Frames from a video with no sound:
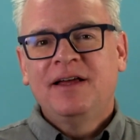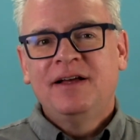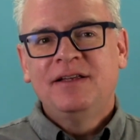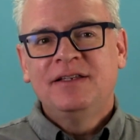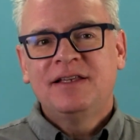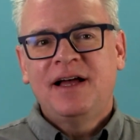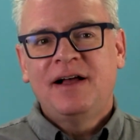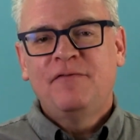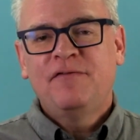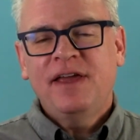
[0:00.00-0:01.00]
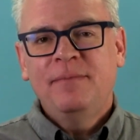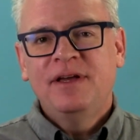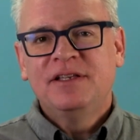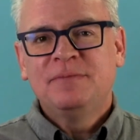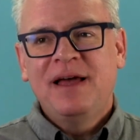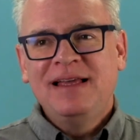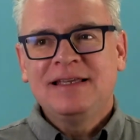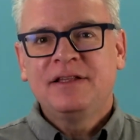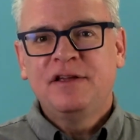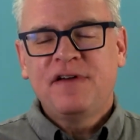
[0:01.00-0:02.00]
is Veeam is
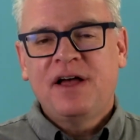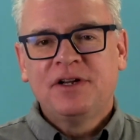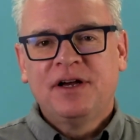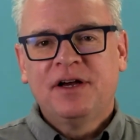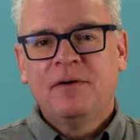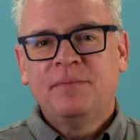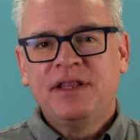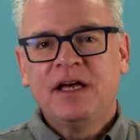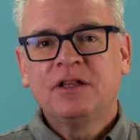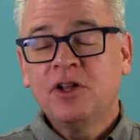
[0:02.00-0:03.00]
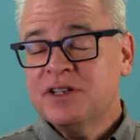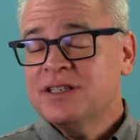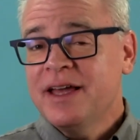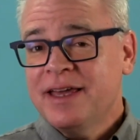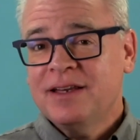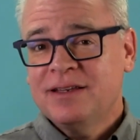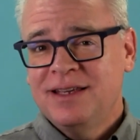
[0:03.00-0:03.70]
basically founding a company that looks like it